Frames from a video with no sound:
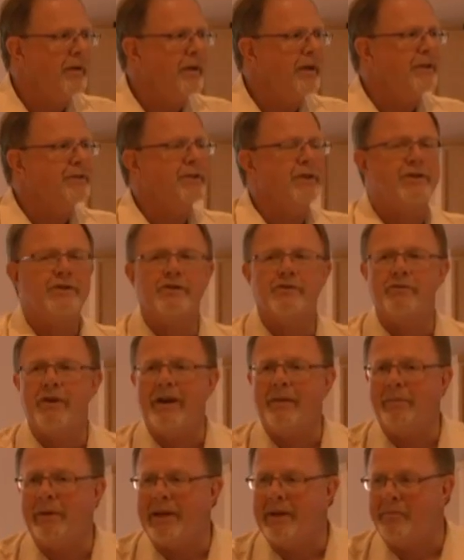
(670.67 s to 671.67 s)
It's
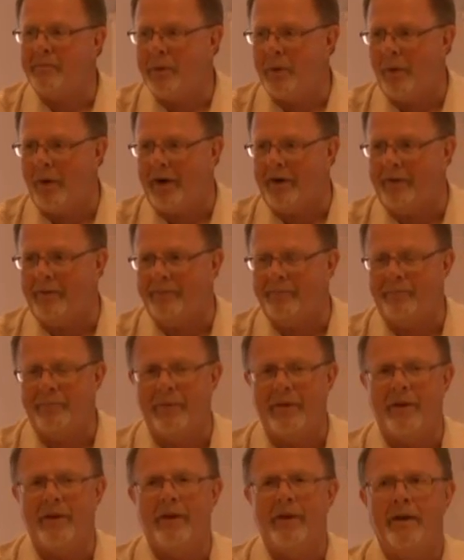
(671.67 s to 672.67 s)
extremely important.
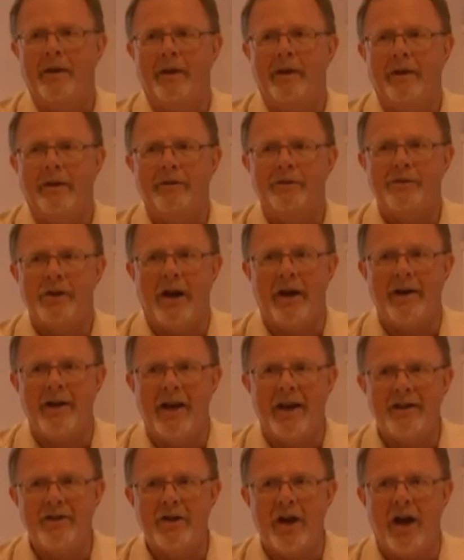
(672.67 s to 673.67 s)
John and
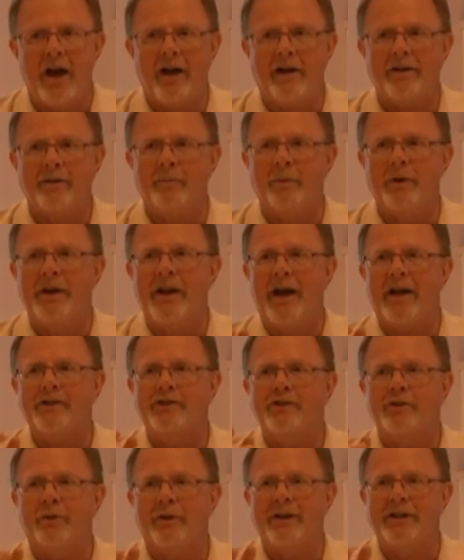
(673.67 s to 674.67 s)
I talked, and we're not
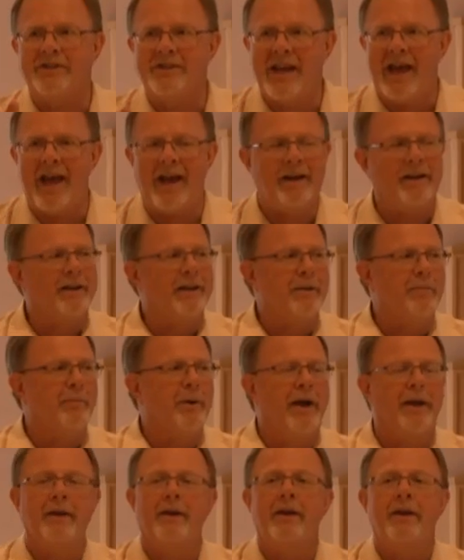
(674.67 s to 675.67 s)
sure exactly,
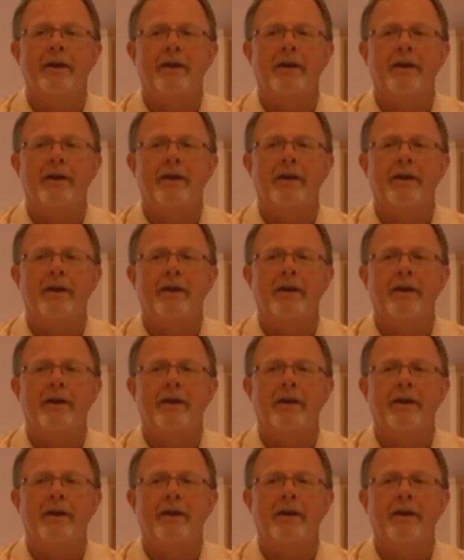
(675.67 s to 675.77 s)
but